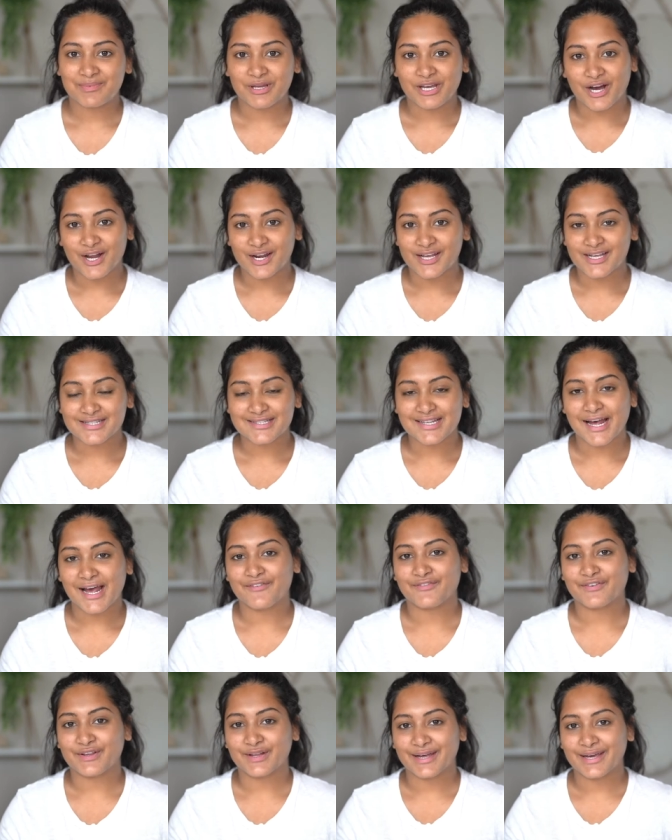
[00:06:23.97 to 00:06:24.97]
be honest, I
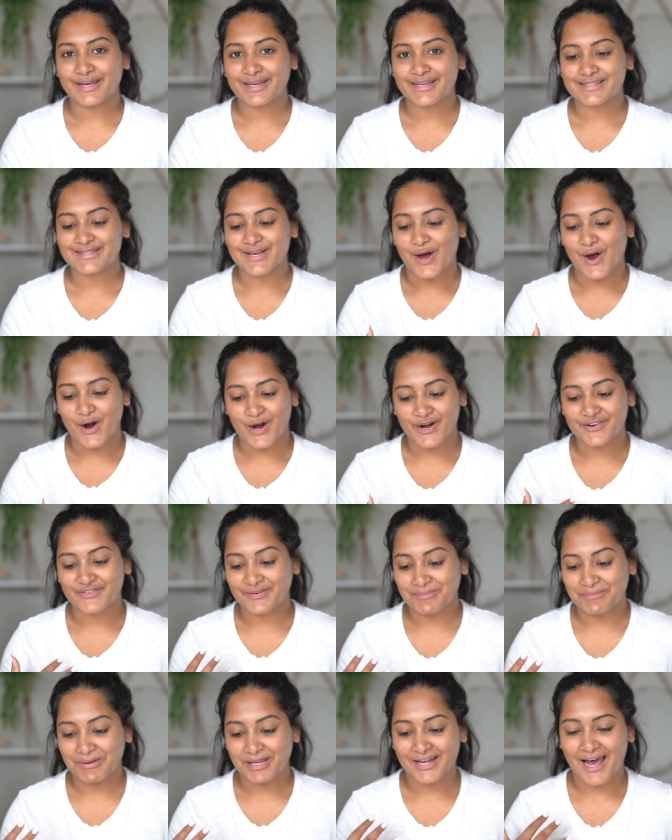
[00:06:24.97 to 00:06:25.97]
feel like it's hard
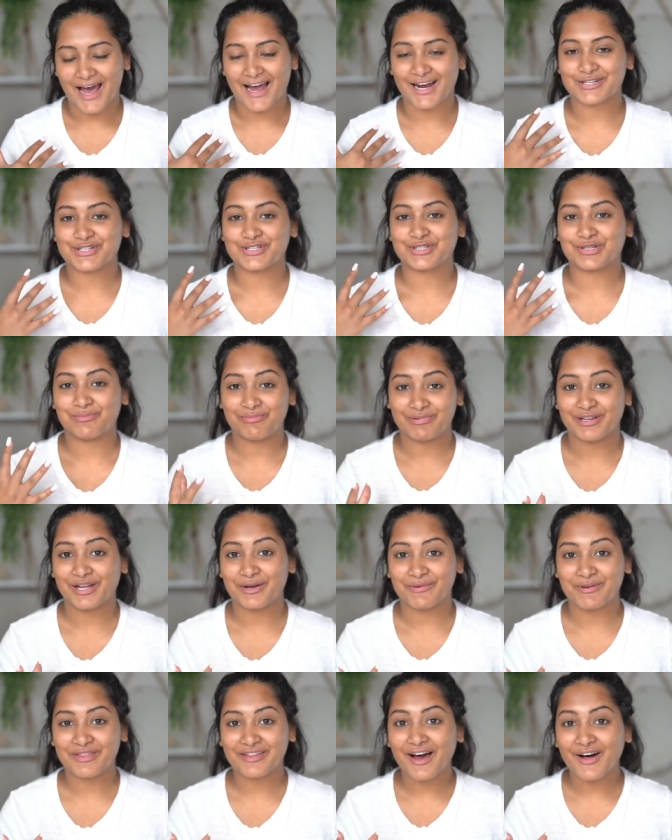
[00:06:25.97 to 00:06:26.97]
for me to actually play
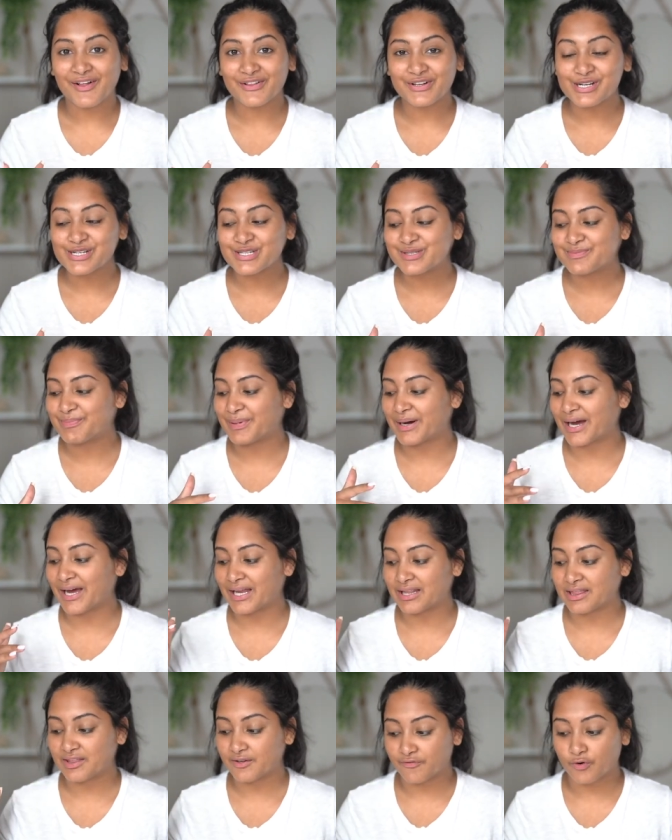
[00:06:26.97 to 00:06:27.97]
with colors,
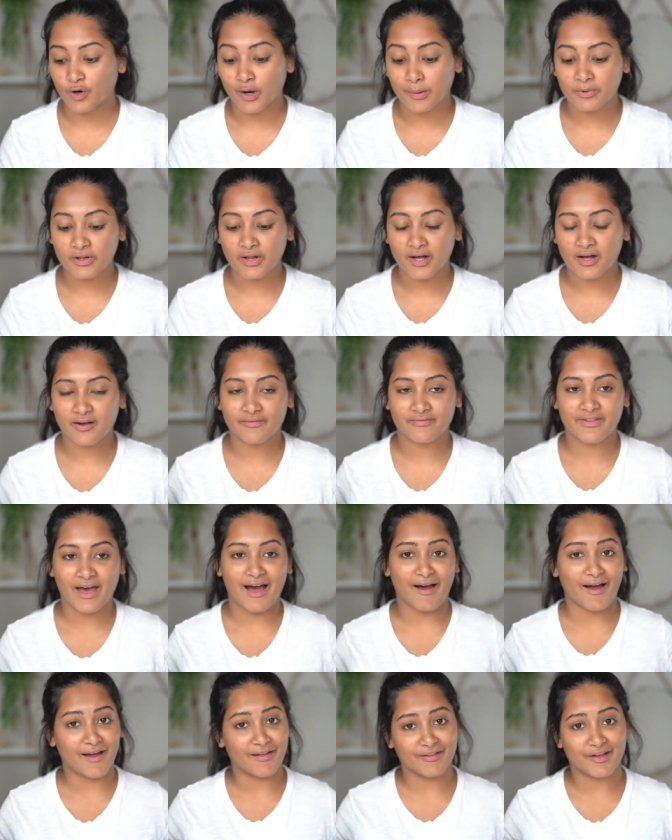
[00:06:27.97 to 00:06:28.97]
but the formula of
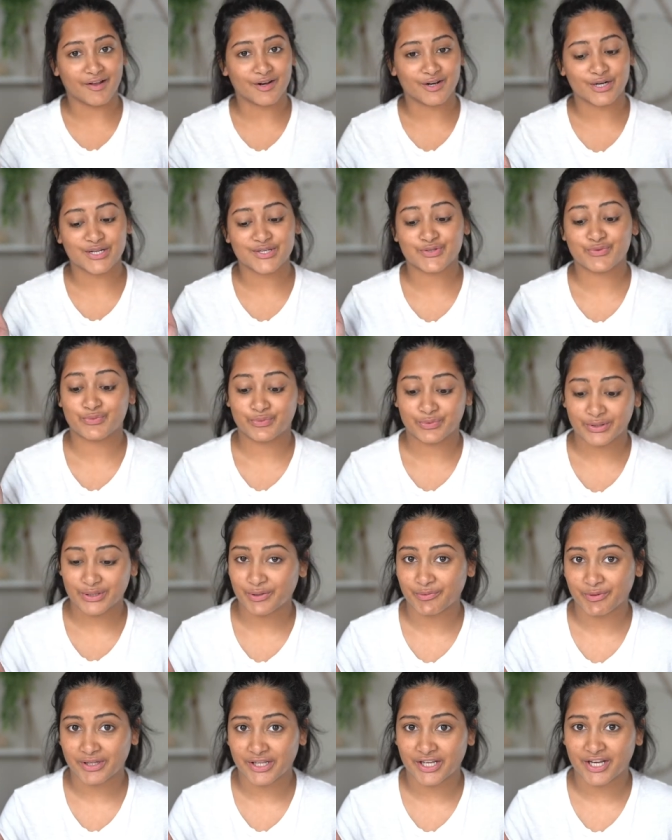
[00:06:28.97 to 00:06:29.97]
that eyeliner is
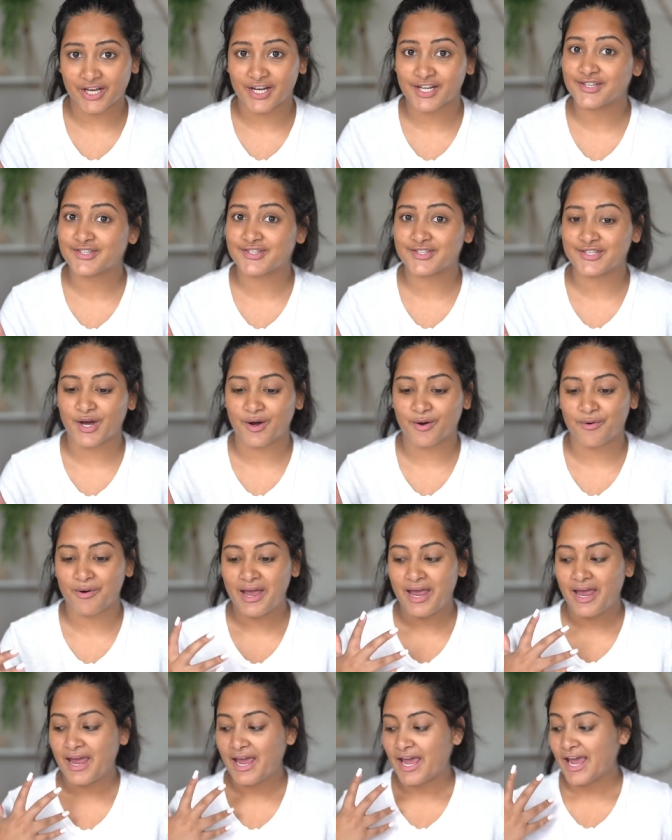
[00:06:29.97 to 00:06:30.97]
really, really good. So
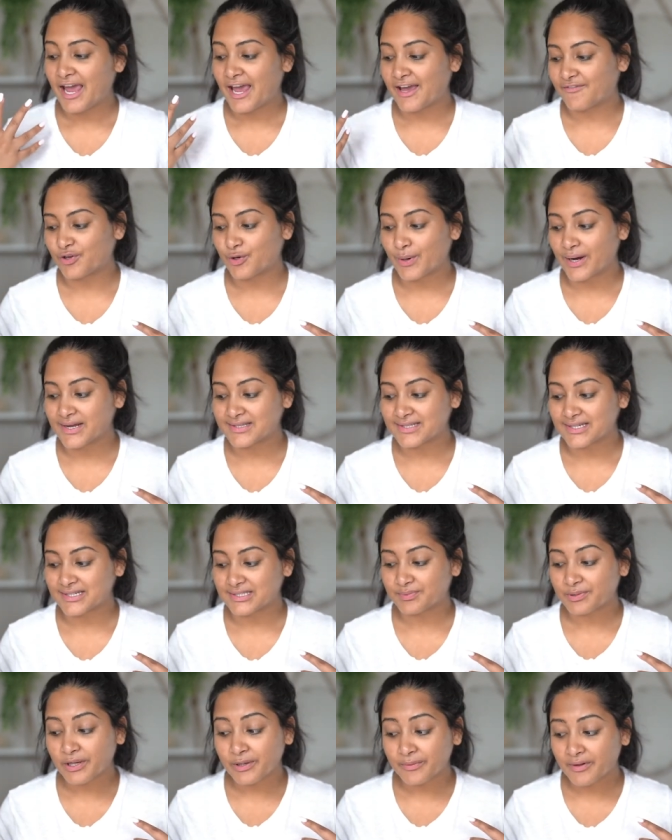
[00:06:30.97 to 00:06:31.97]
if you guys like
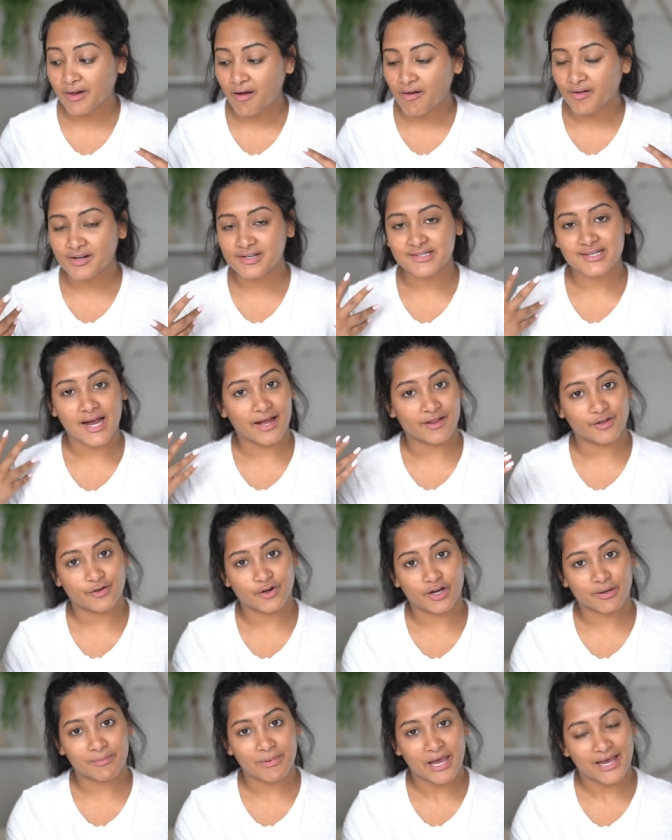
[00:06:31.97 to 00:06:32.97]
to play with colors, highly
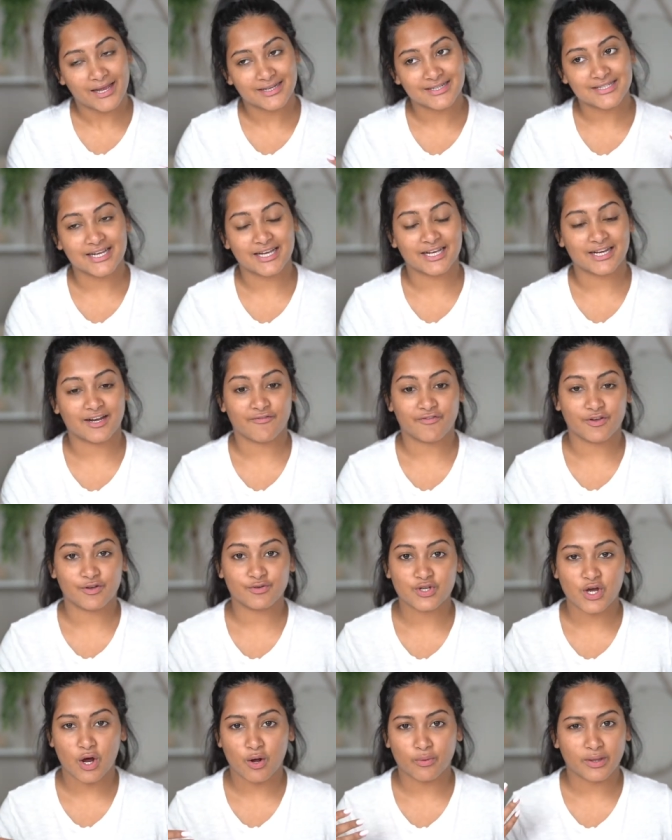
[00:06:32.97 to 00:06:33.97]
recommend, and if you
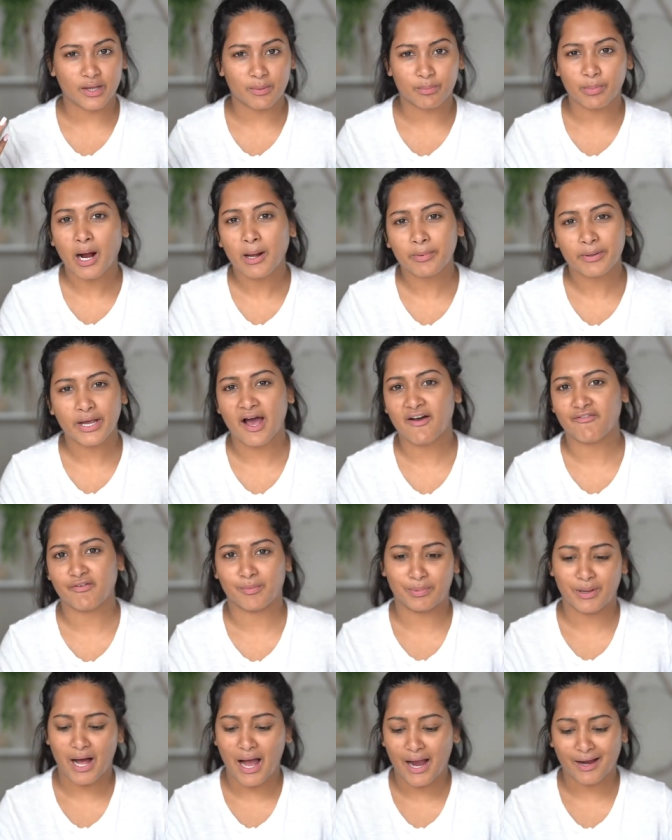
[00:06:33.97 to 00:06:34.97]
don't, they probably have a
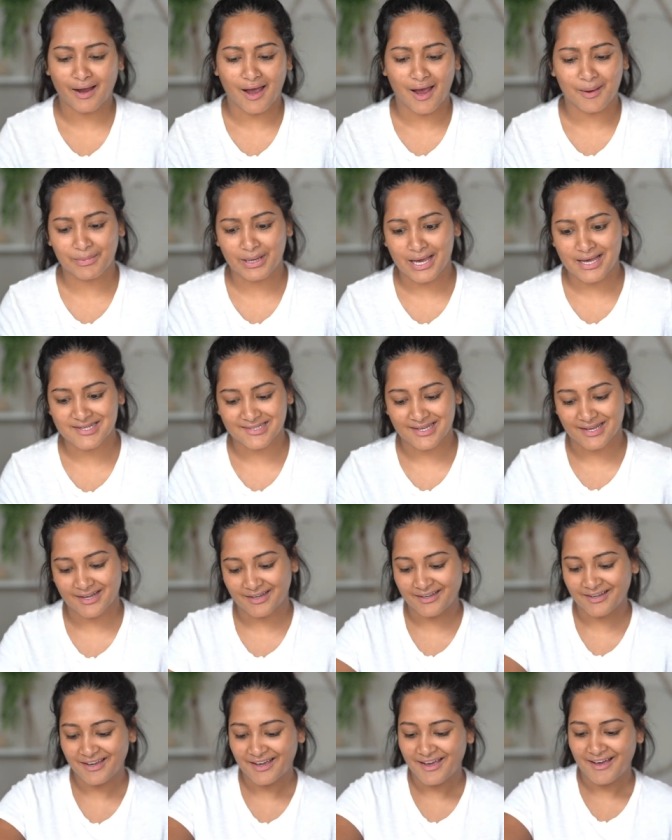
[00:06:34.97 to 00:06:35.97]
black, I'm
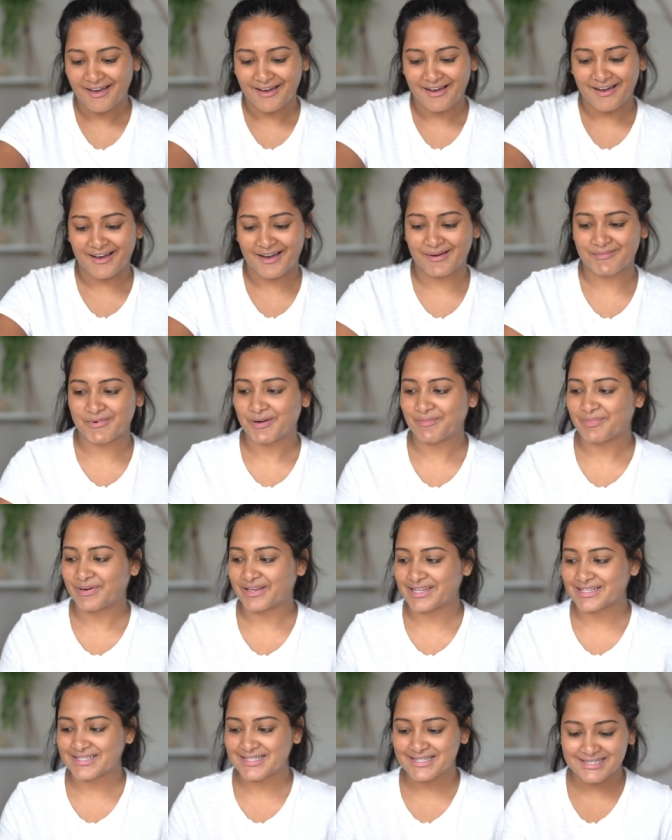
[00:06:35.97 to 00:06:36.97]
guessing. Um,
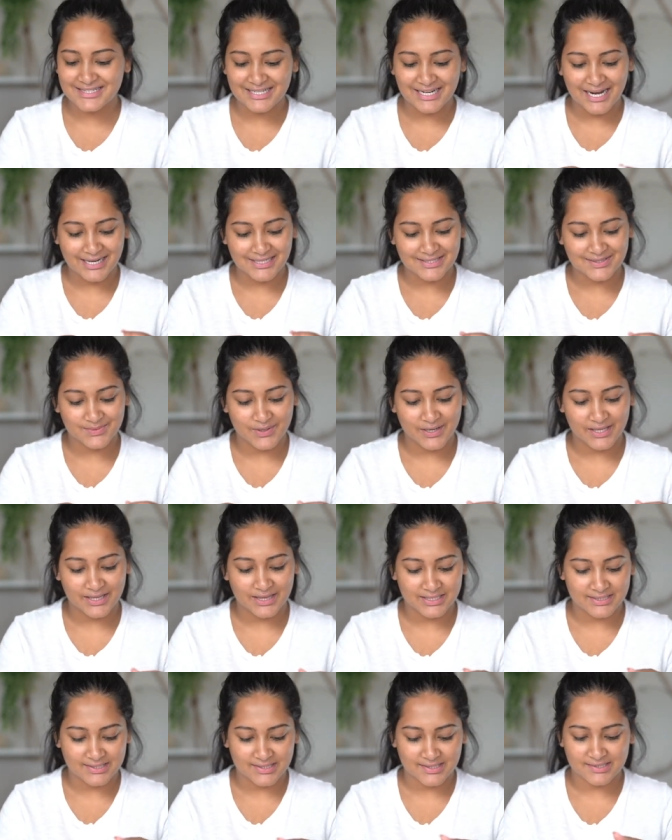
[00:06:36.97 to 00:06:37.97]
but this is the next one.
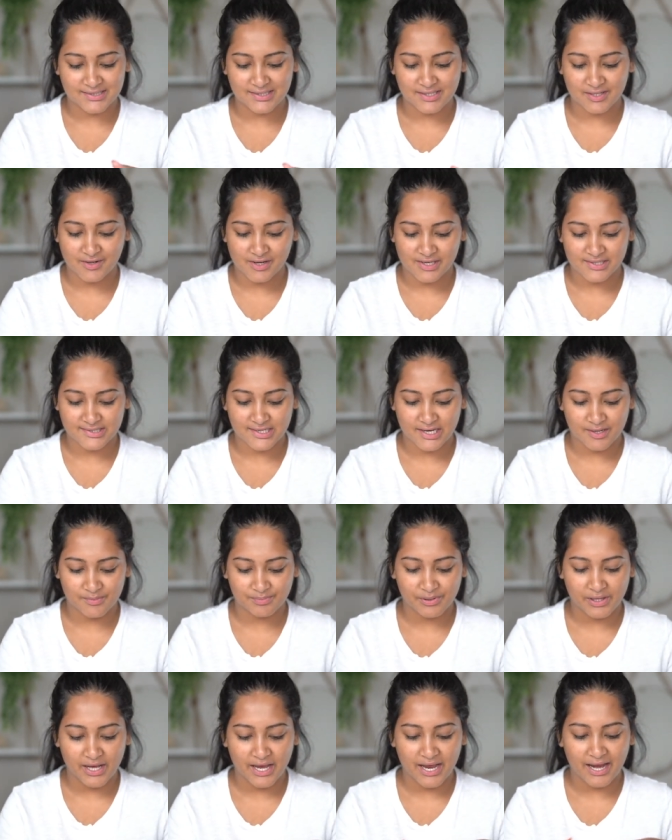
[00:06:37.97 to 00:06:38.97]
This is the Glossier
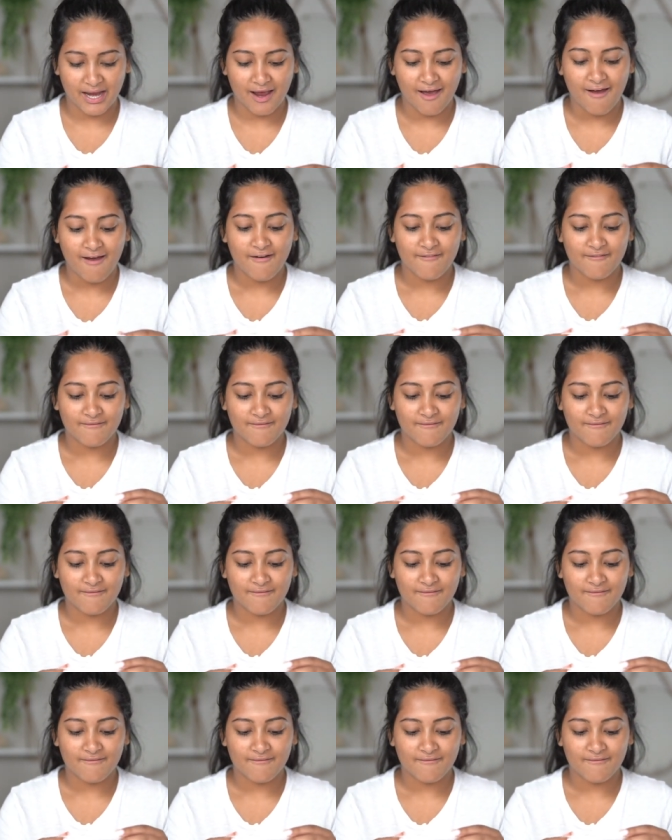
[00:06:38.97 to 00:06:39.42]
Play